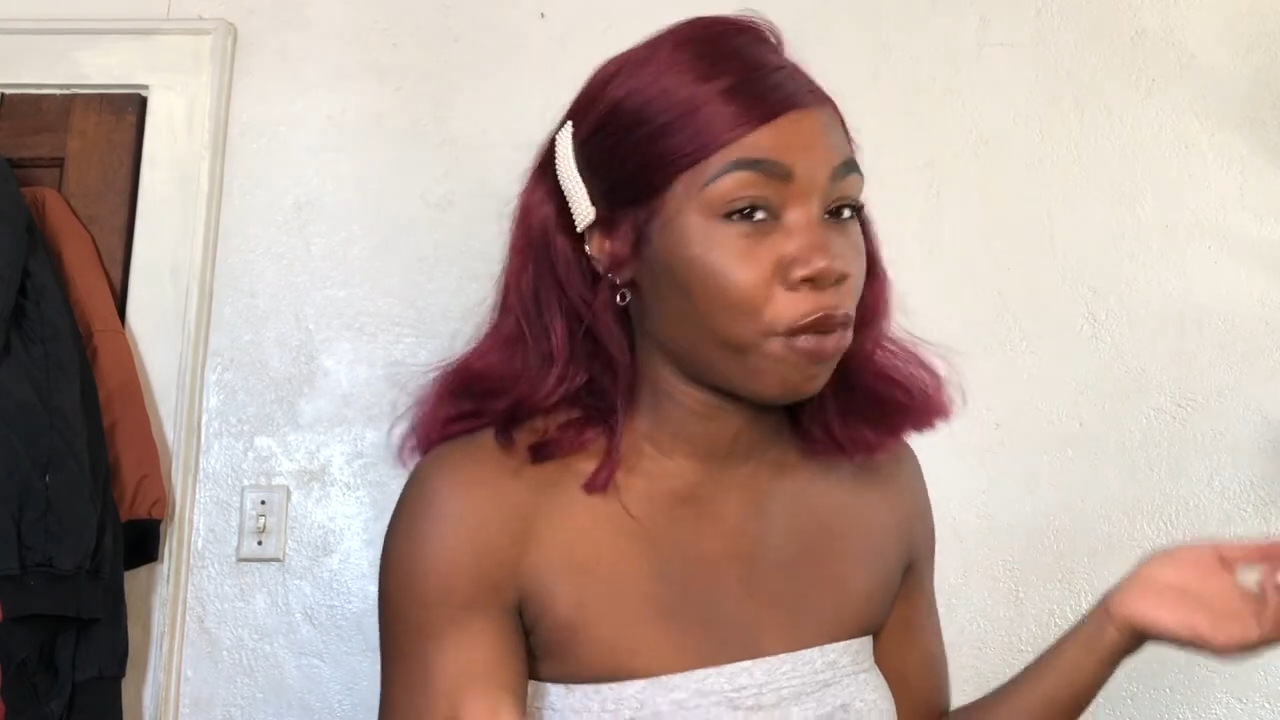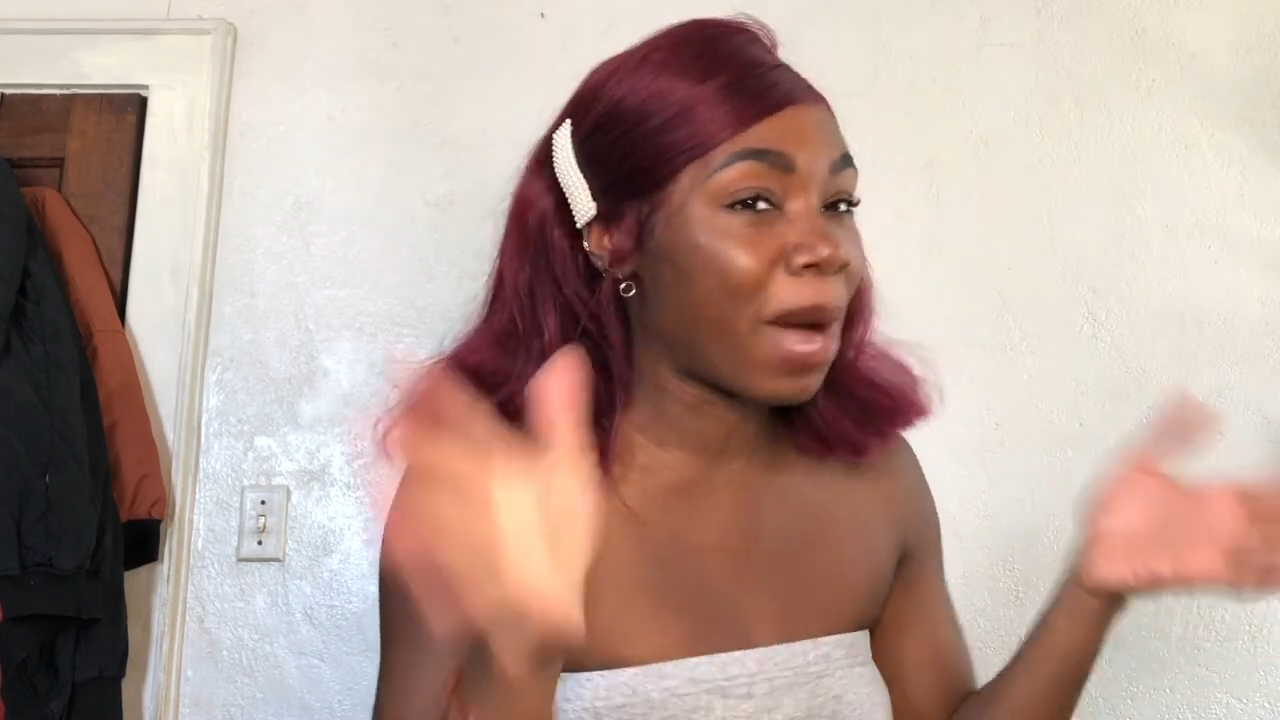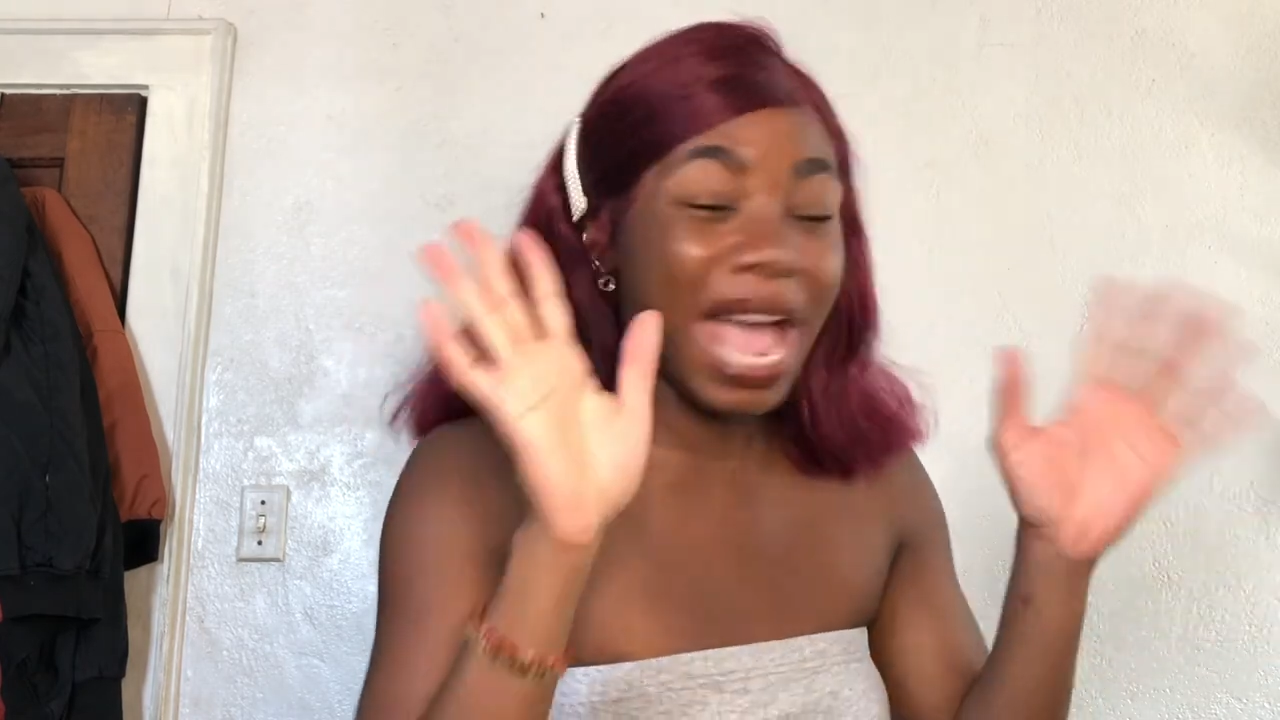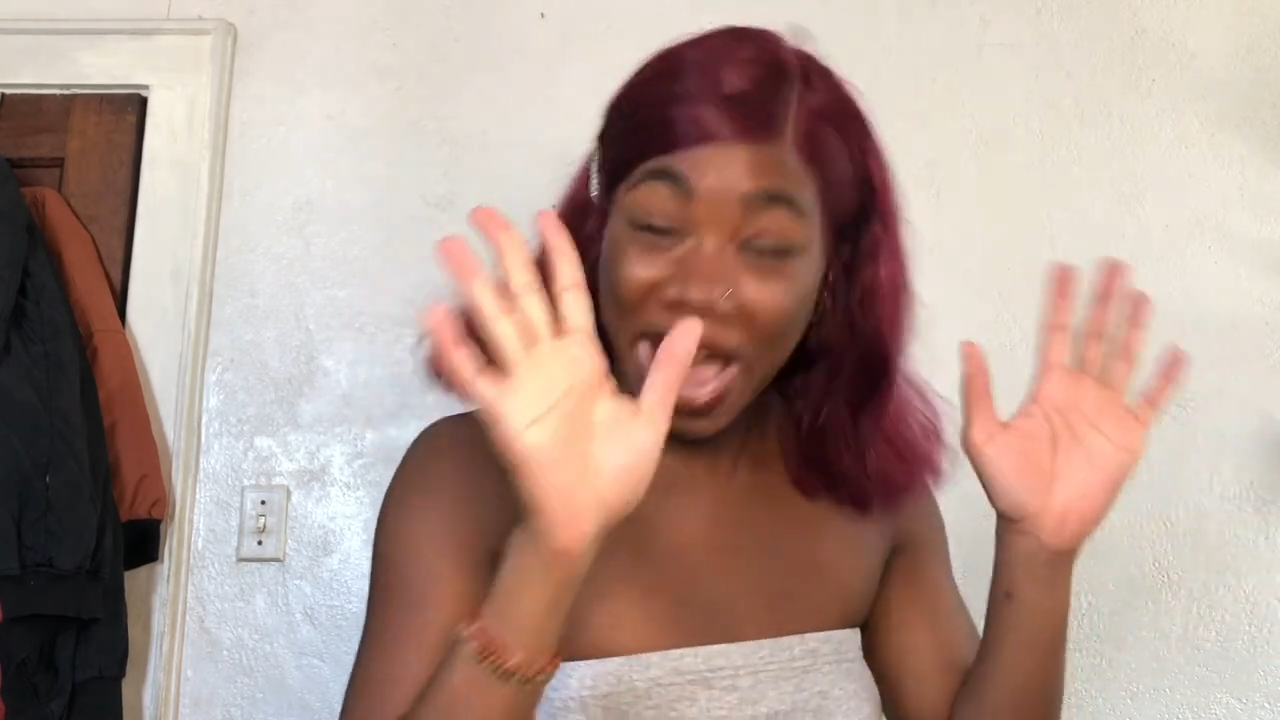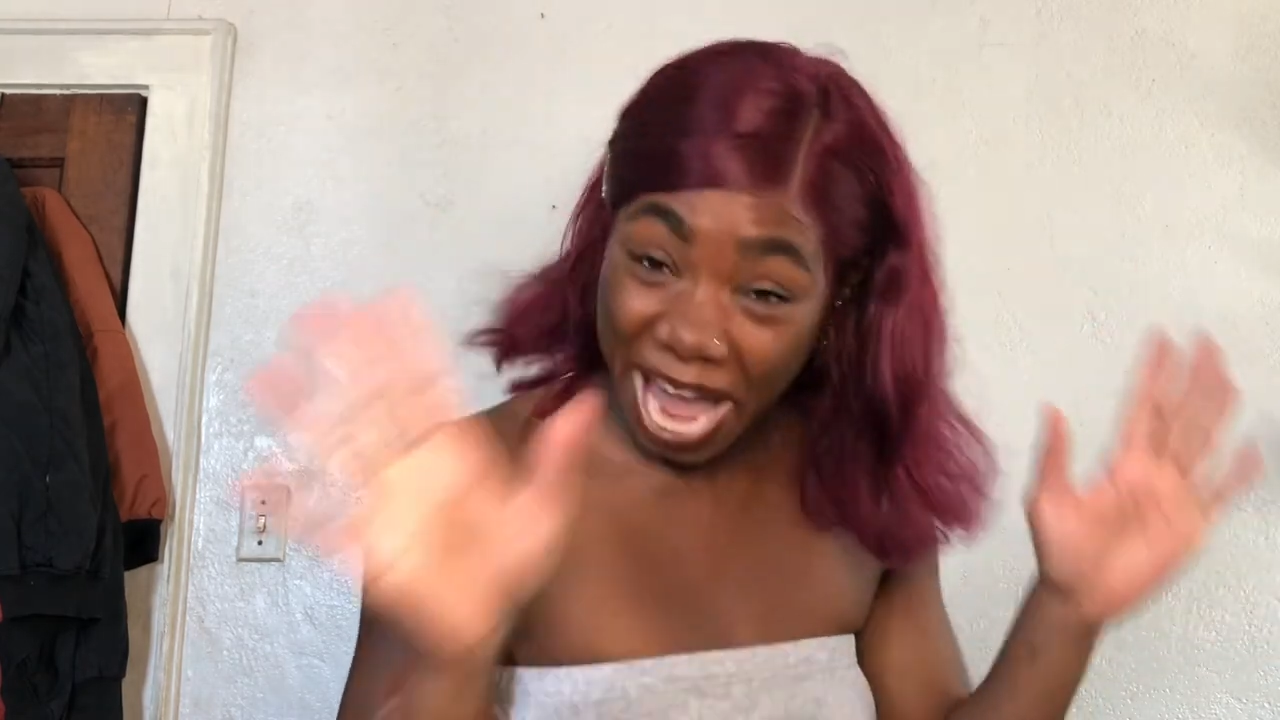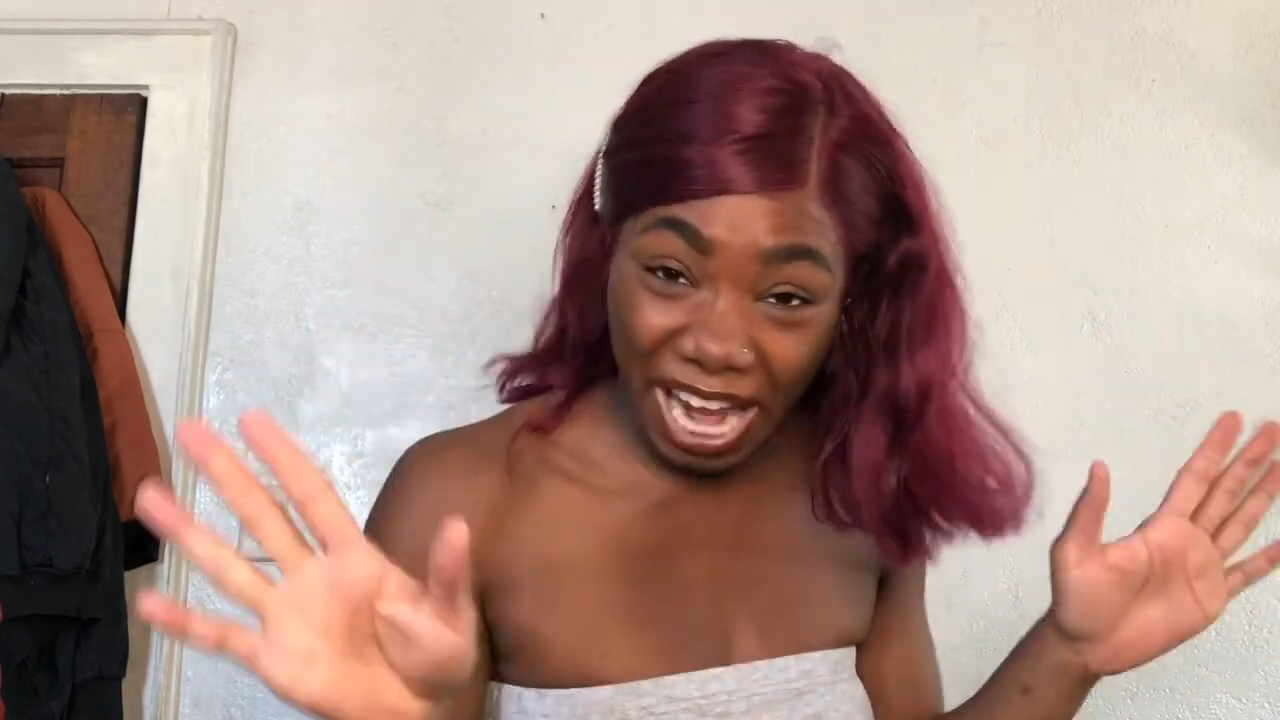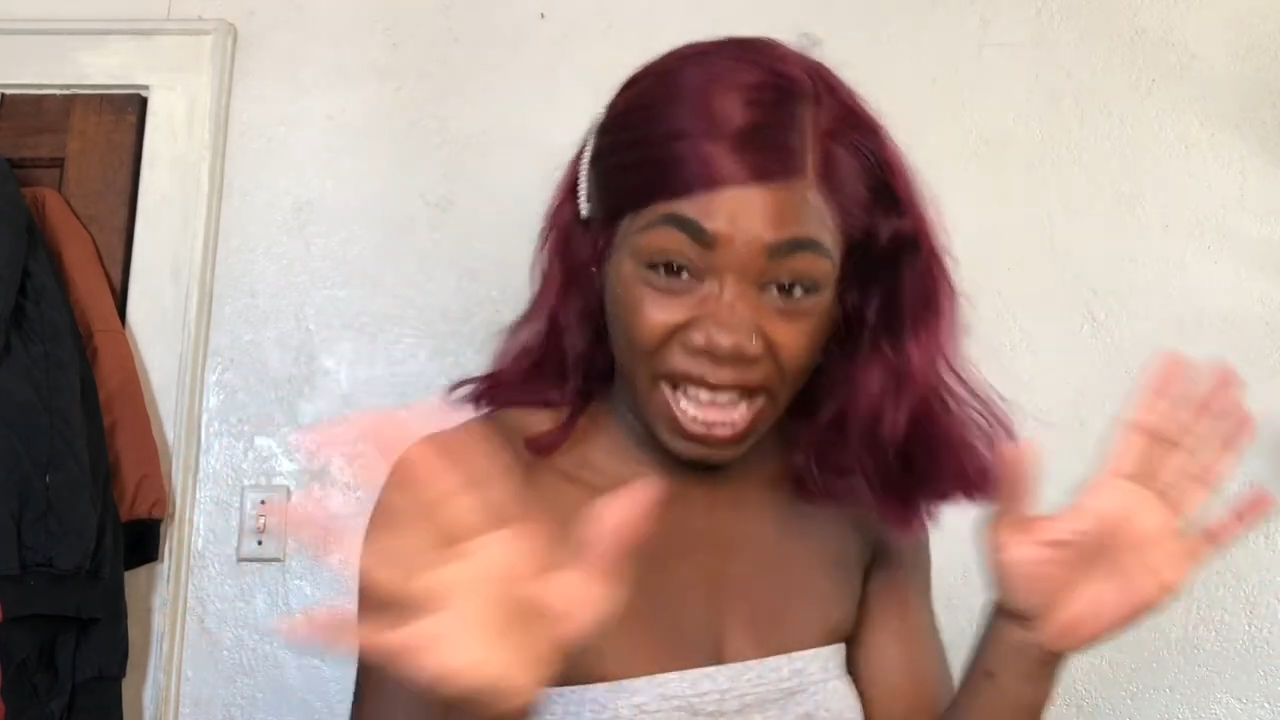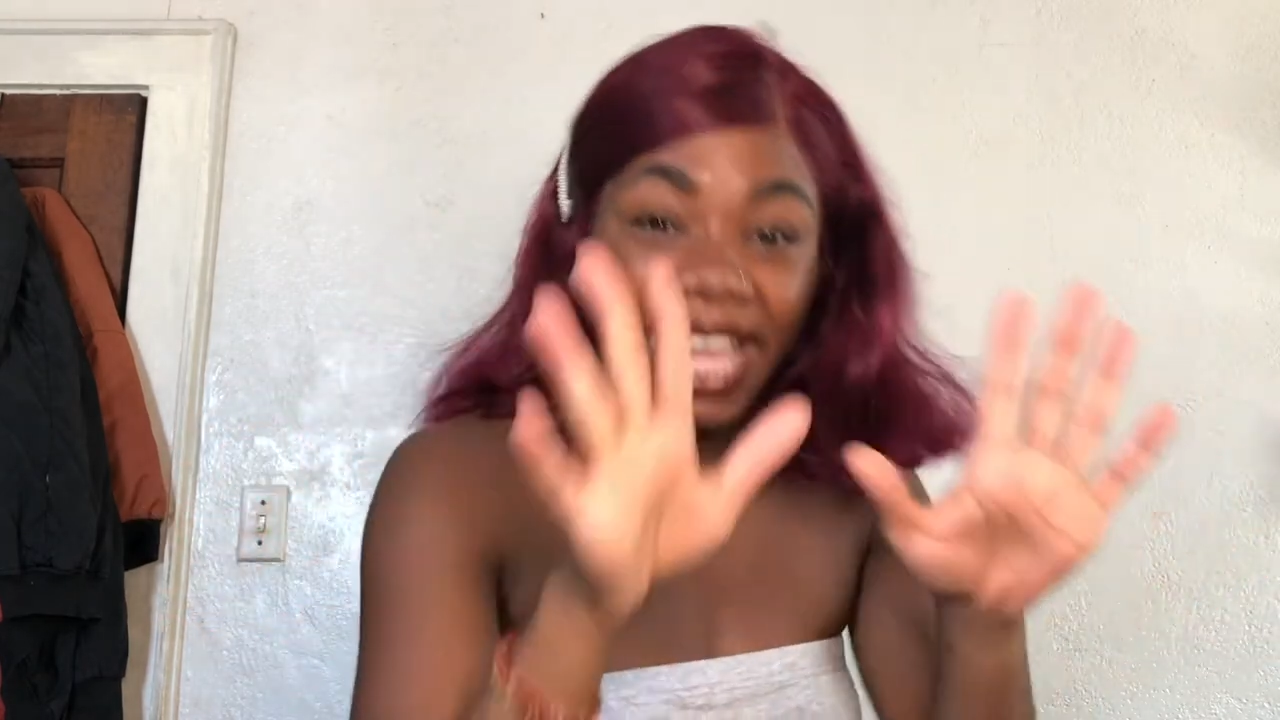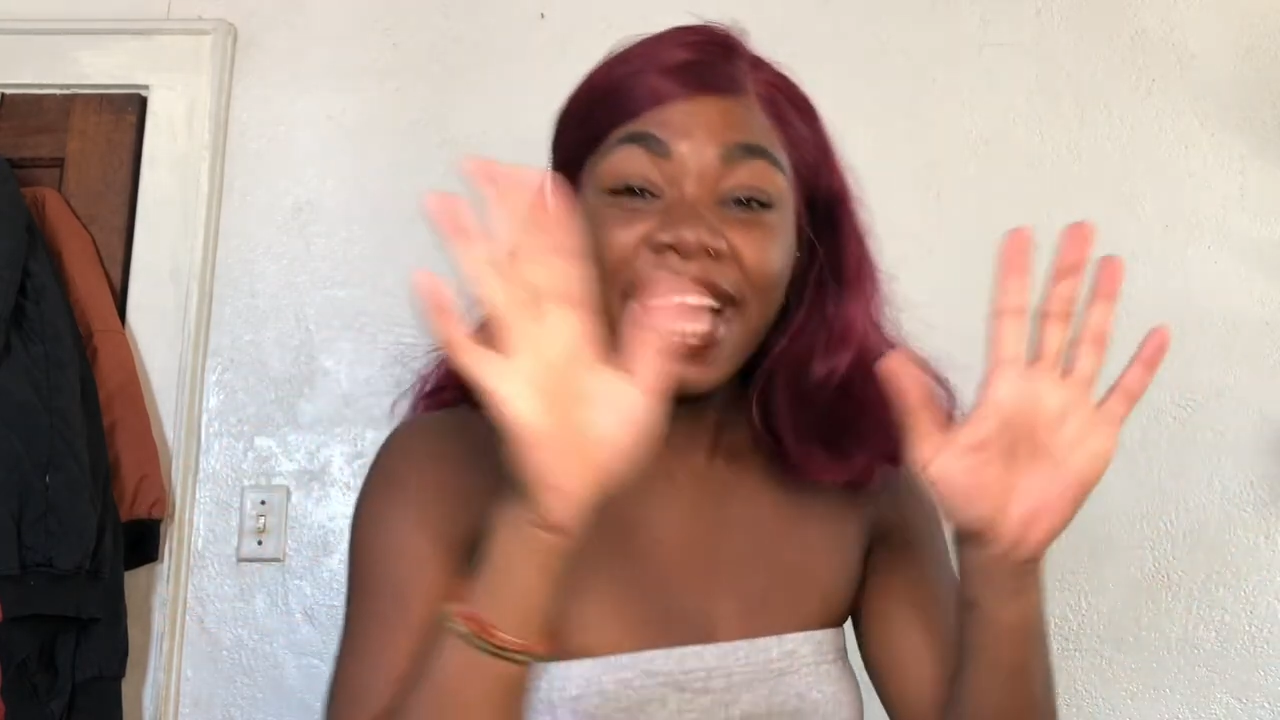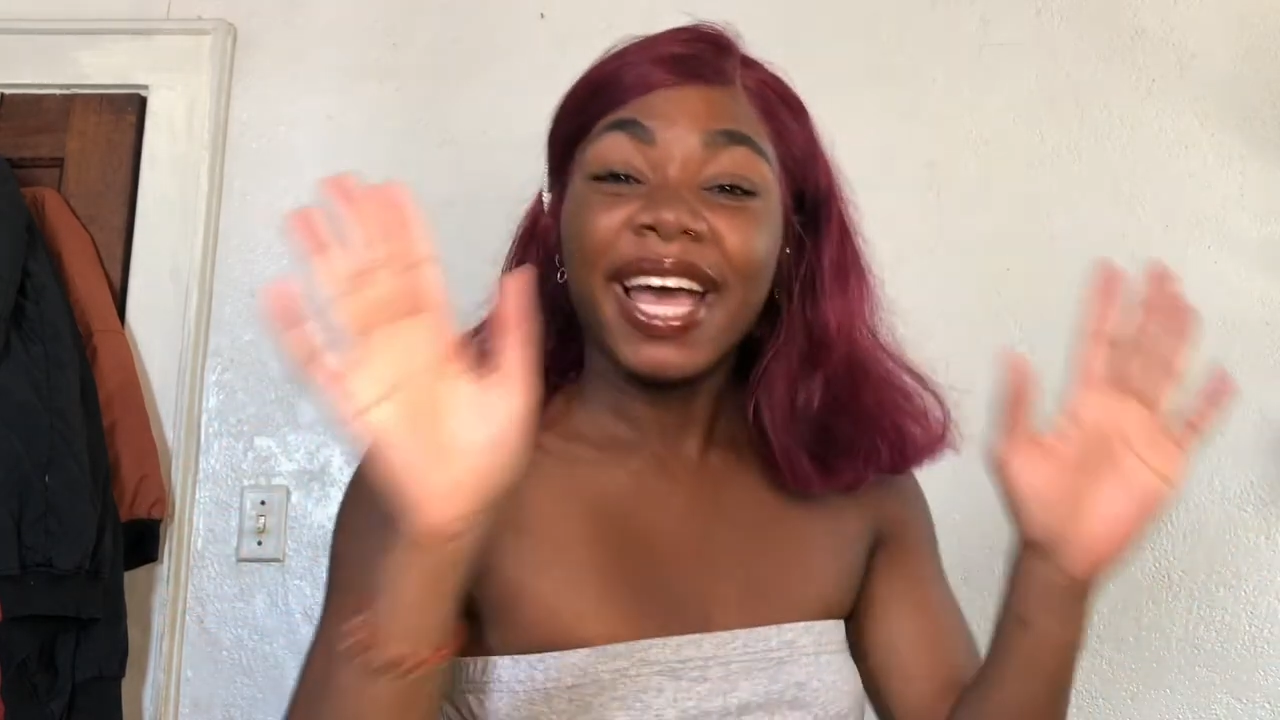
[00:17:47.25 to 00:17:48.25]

my hair,